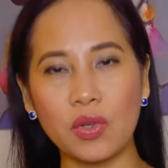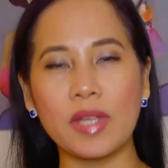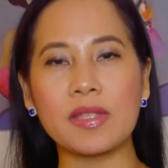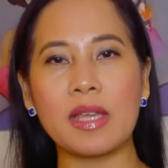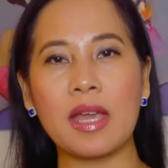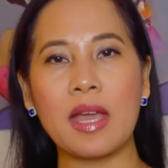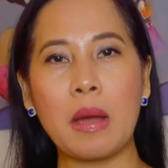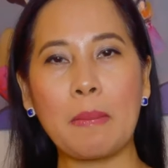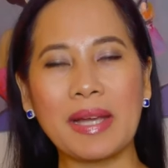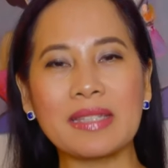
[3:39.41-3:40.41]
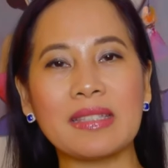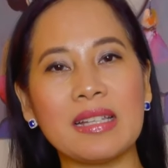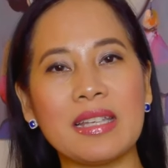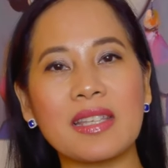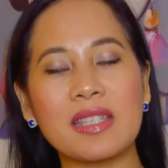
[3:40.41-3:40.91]
So it's
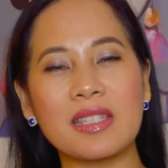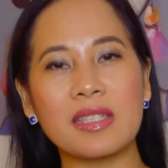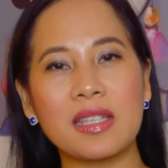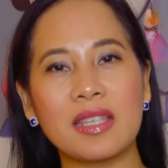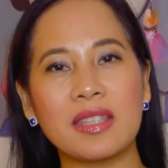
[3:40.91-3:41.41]
Pastillas